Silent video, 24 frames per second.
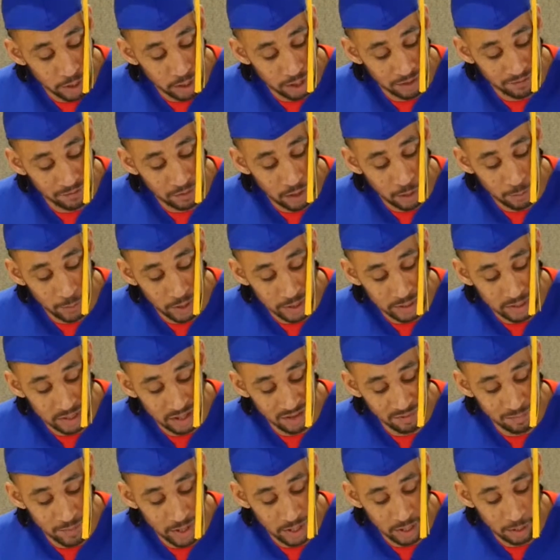and I found
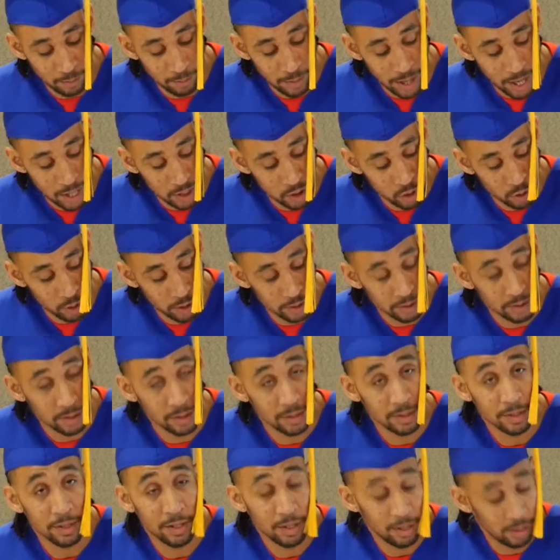myself making bad
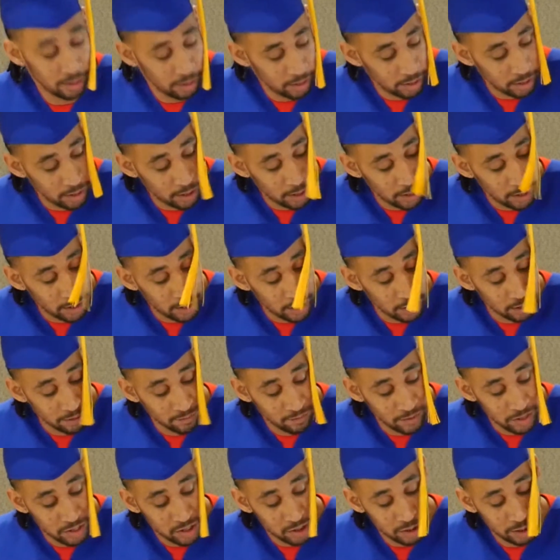choices and
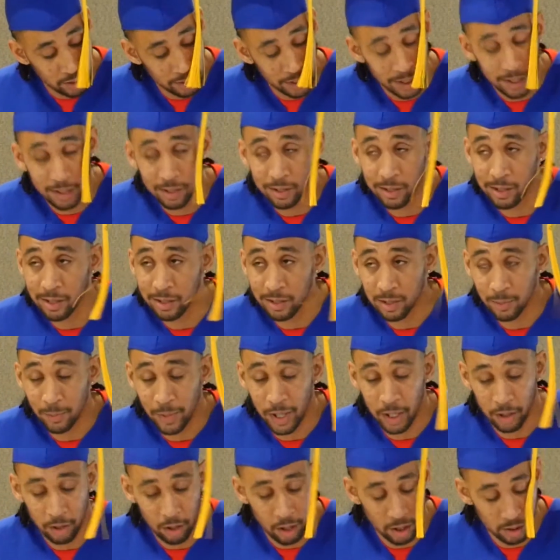eventually leading into
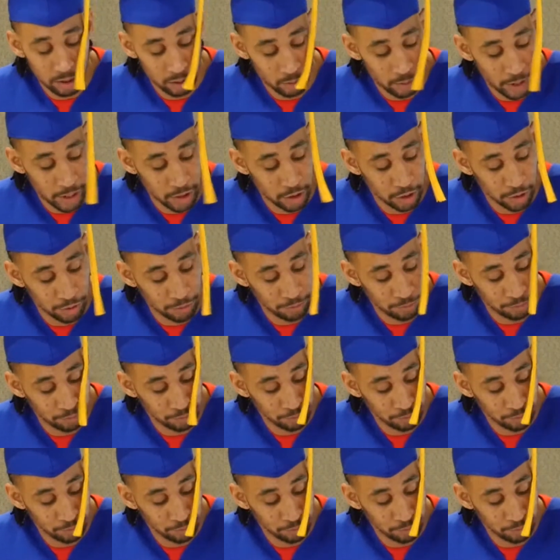my incarceration.